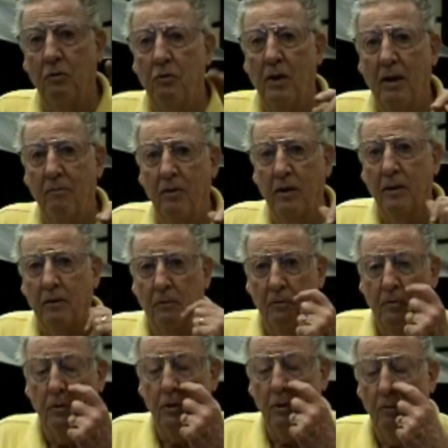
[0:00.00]
you're traveling
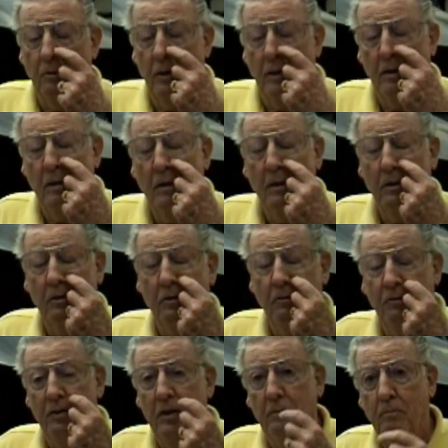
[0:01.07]

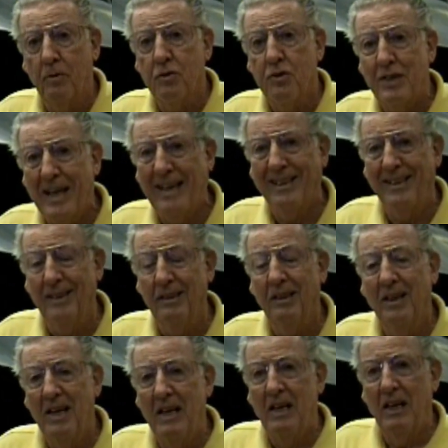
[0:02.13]
3,100 feet per second,
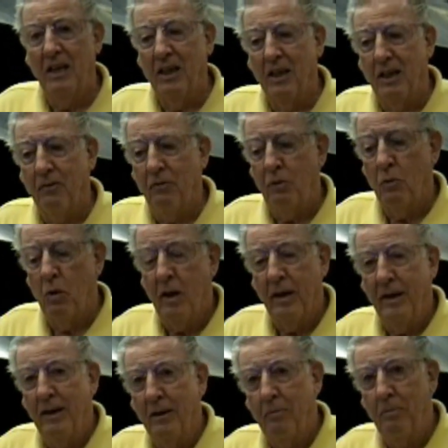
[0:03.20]
if you want
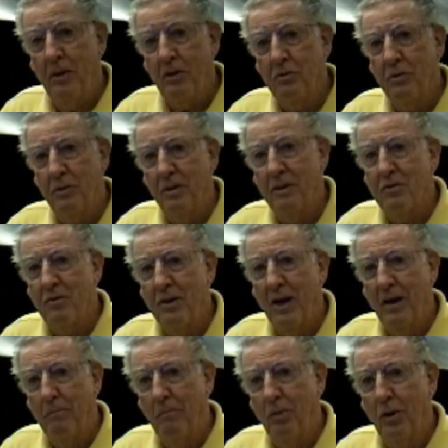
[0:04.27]
to get a picture that's
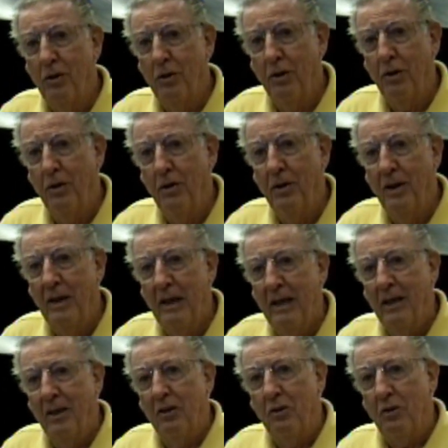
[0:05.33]
not blurred,
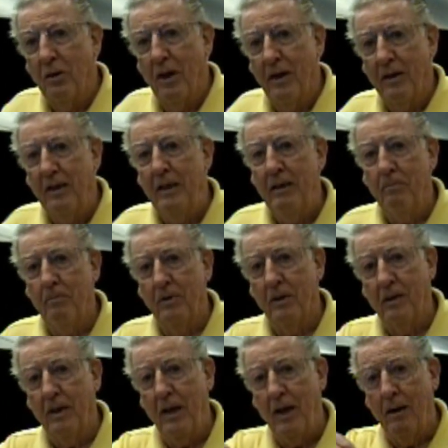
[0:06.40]
you got to keep
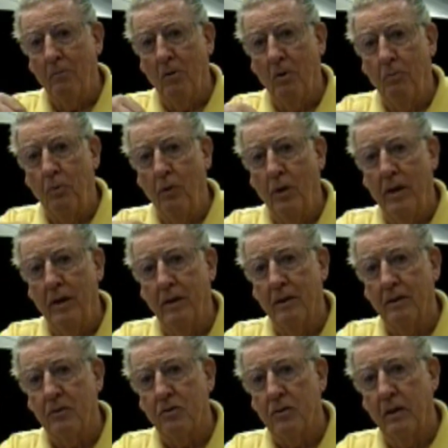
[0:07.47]
the camera
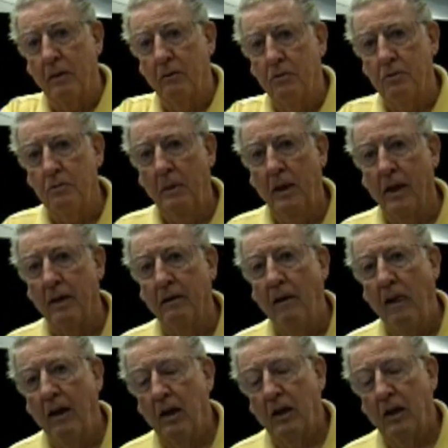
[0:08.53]
pointed at the single spot.